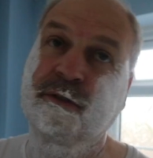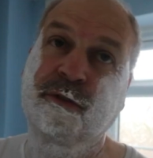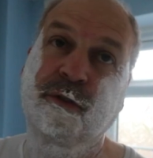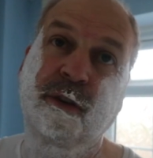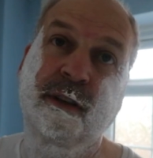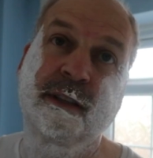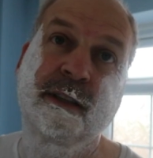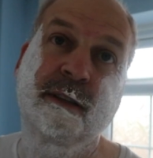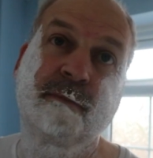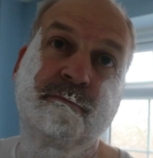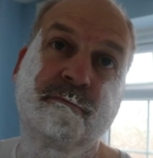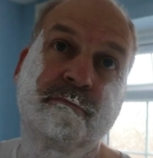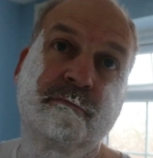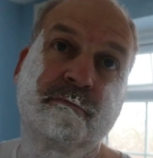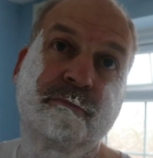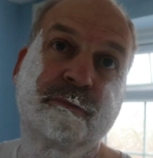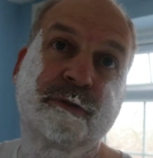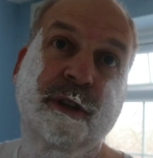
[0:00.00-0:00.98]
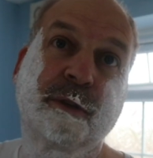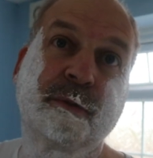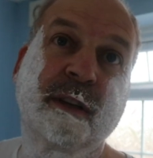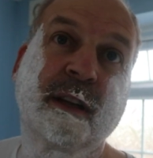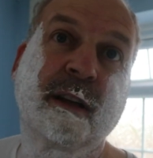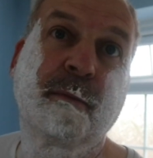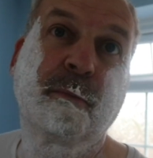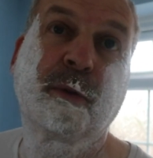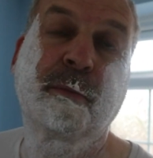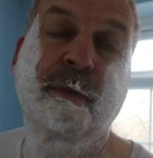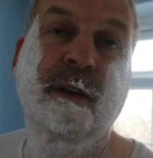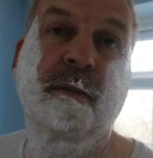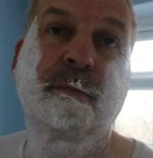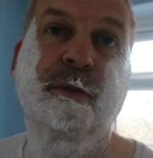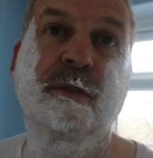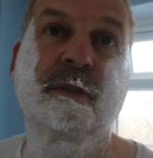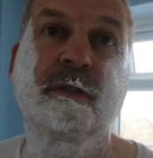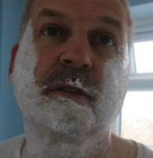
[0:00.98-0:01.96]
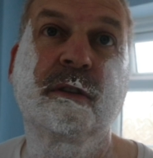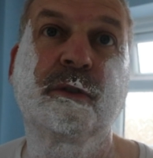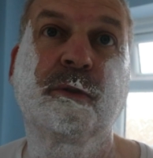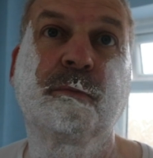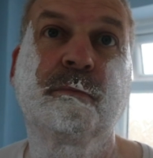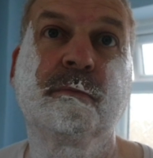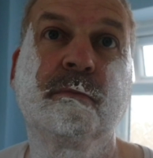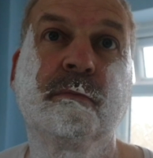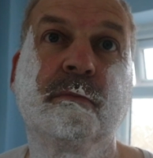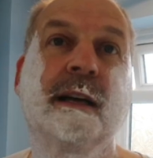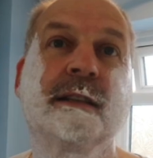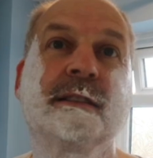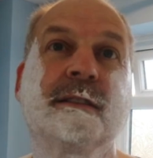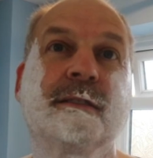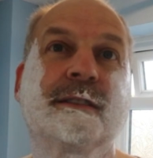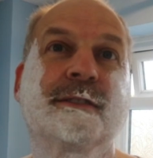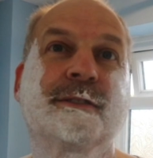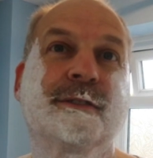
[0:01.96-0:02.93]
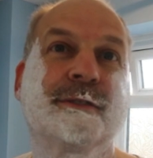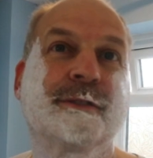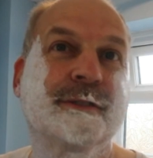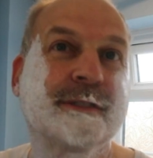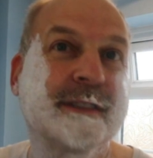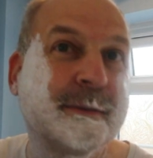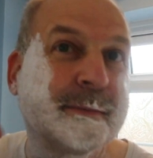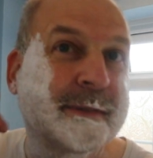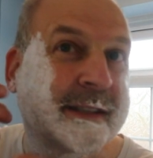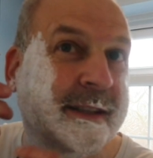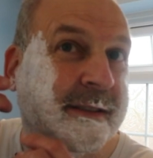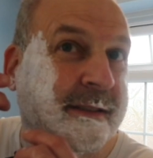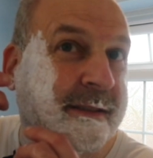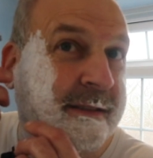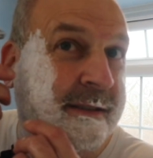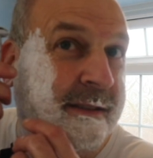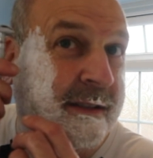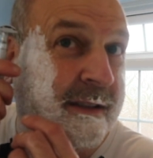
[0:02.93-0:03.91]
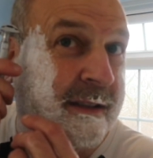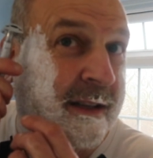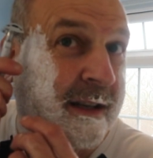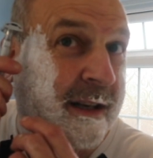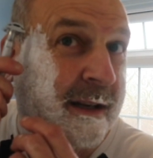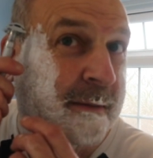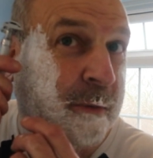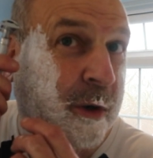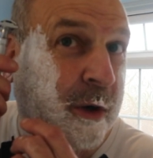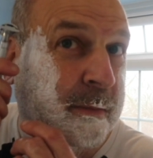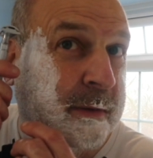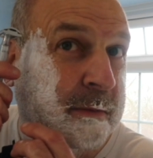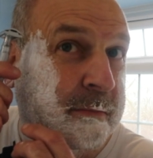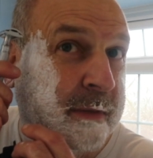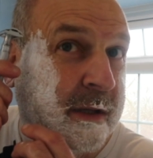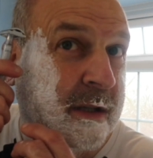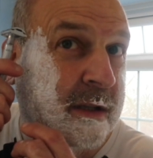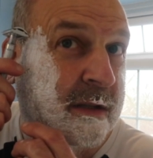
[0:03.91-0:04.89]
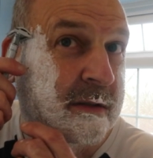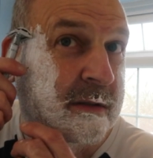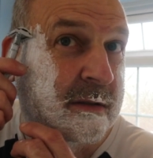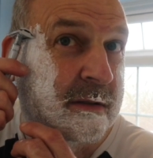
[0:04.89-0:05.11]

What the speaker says: if I do that, I might be able to put a light on. And the lights are done, there we go. That might be better.